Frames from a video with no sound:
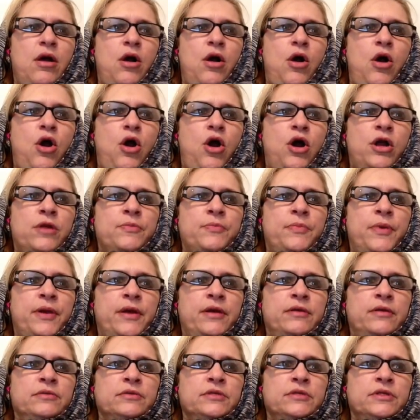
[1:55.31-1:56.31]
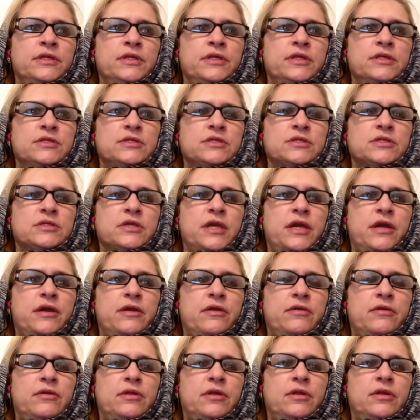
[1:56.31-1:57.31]
heart pounding and
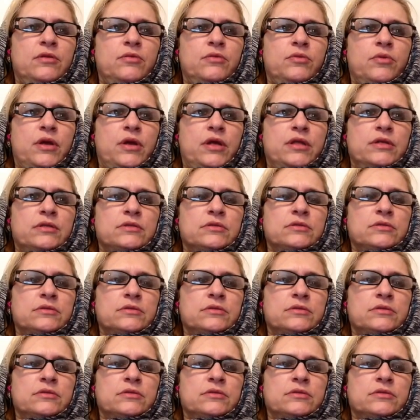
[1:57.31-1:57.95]
scared little runt.